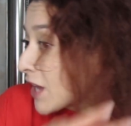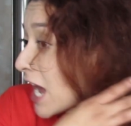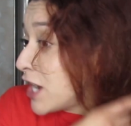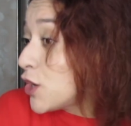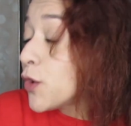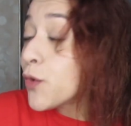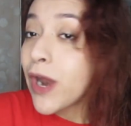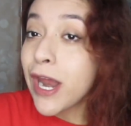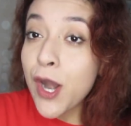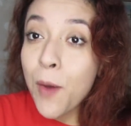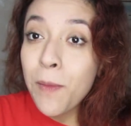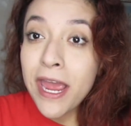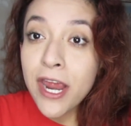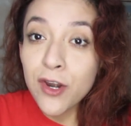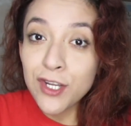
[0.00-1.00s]
I know right now
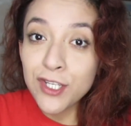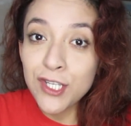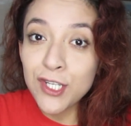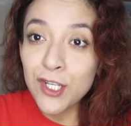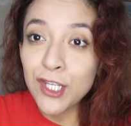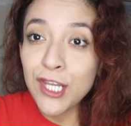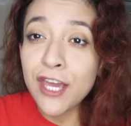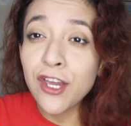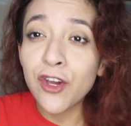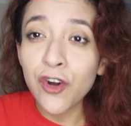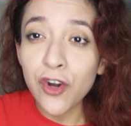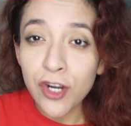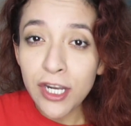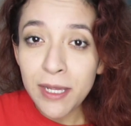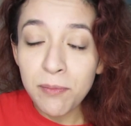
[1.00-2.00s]
my hair doesn't look like
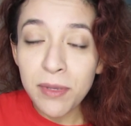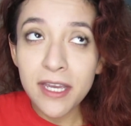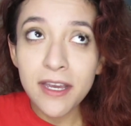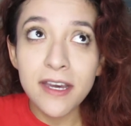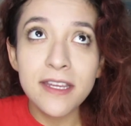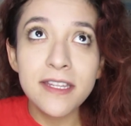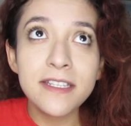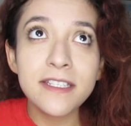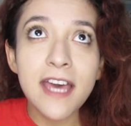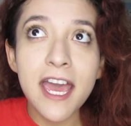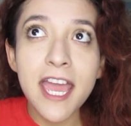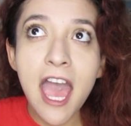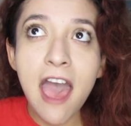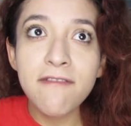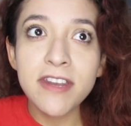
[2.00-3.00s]
curly because I
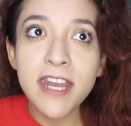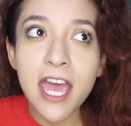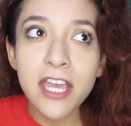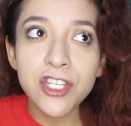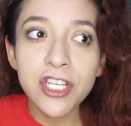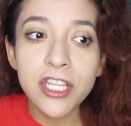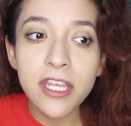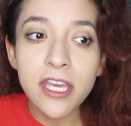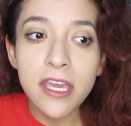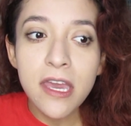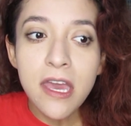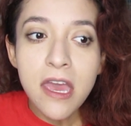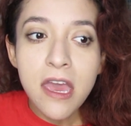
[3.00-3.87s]
haven't actually